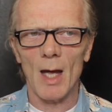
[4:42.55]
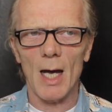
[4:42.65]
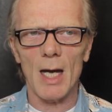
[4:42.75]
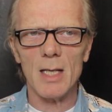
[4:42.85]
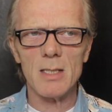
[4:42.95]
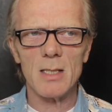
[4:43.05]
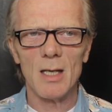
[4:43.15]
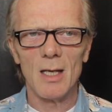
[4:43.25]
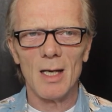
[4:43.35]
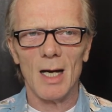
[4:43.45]
And
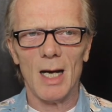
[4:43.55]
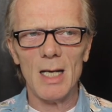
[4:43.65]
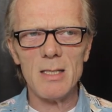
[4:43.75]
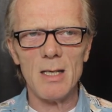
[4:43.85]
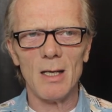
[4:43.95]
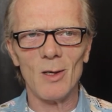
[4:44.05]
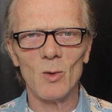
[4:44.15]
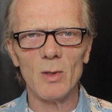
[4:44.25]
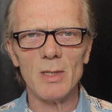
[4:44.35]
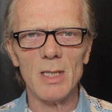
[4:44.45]
I think
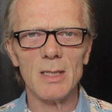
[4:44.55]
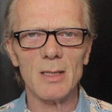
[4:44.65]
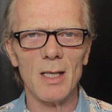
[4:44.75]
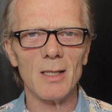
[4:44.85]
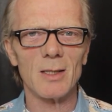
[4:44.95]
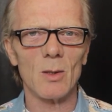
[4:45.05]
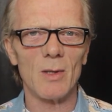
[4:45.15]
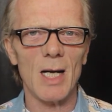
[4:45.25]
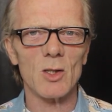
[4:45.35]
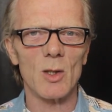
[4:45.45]
all of these things that
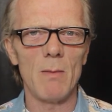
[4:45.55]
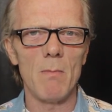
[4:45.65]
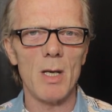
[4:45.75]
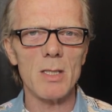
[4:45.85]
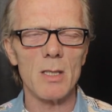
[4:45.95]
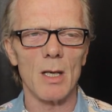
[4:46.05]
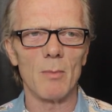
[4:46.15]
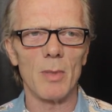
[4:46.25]
were actually missing